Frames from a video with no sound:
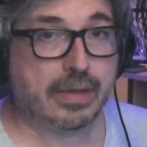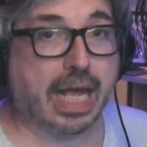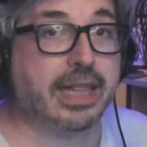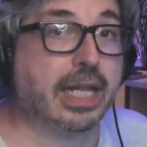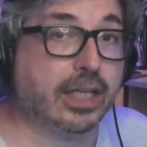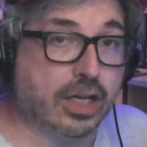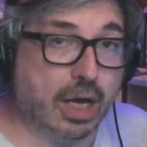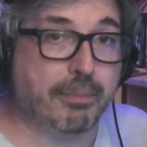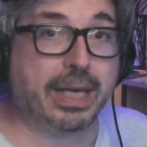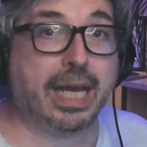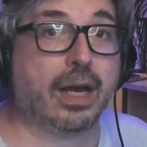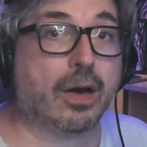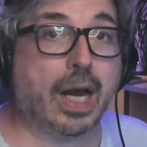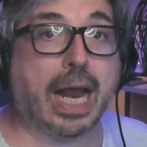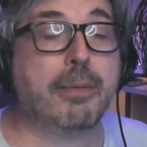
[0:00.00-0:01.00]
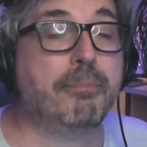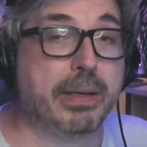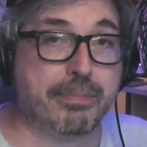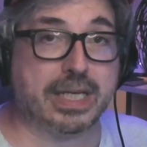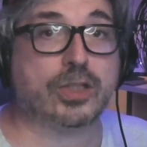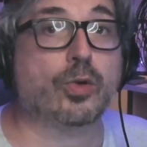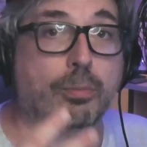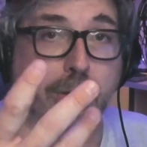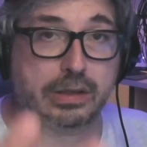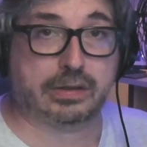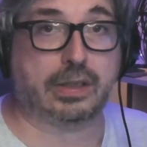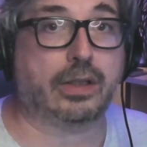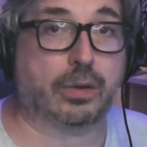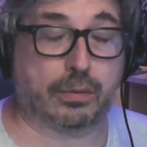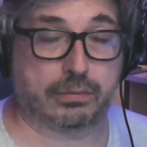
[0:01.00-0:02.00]
and then come here and be miserable
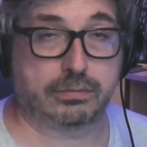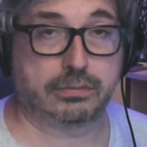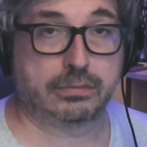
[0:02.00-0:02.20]
to you?